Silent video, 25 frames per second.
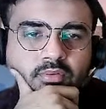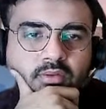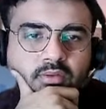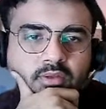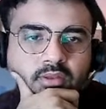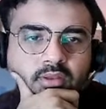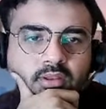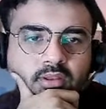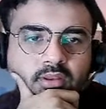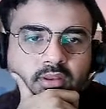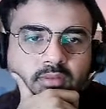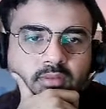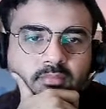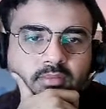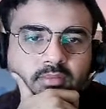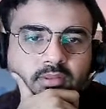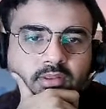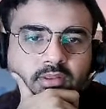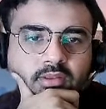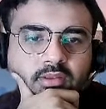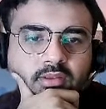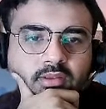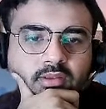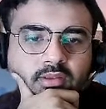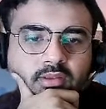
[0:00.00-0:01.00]
I can play
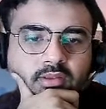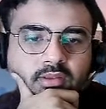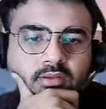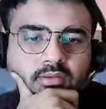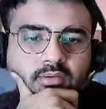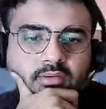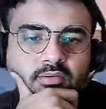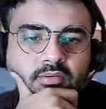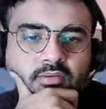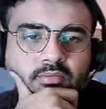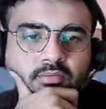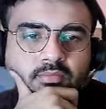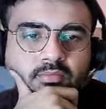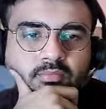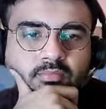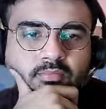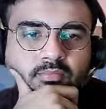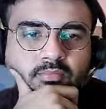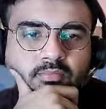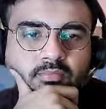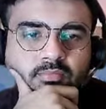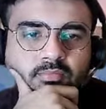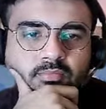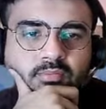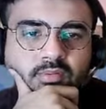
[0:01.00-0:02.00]
king
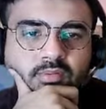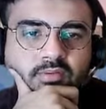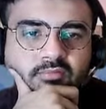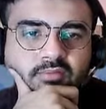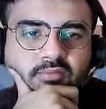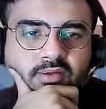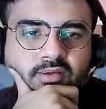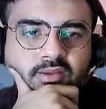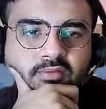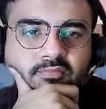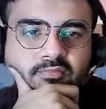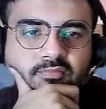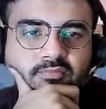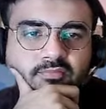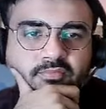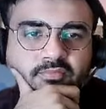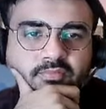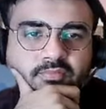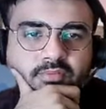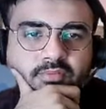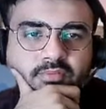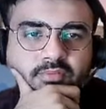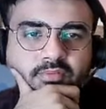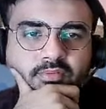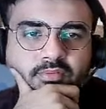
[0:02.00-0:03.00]
b5,
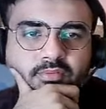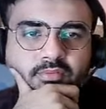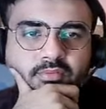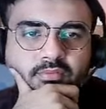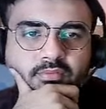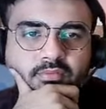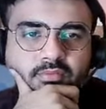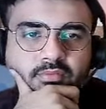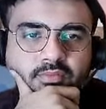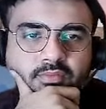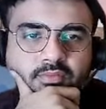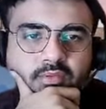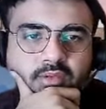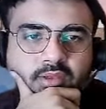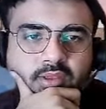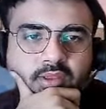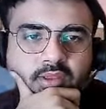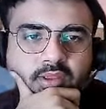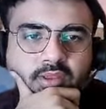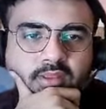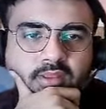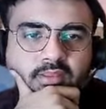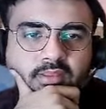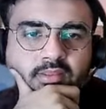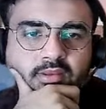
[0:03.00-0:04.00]

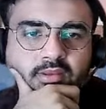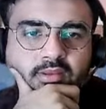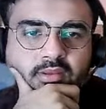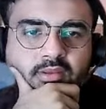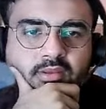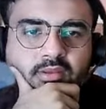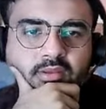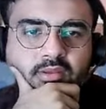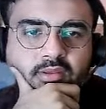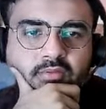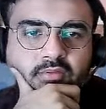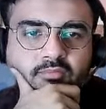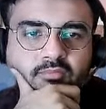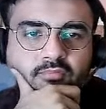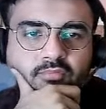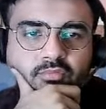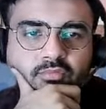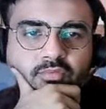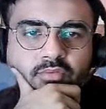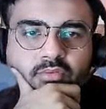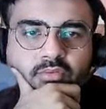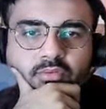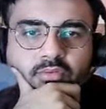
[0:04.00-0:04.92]
a3, king a4,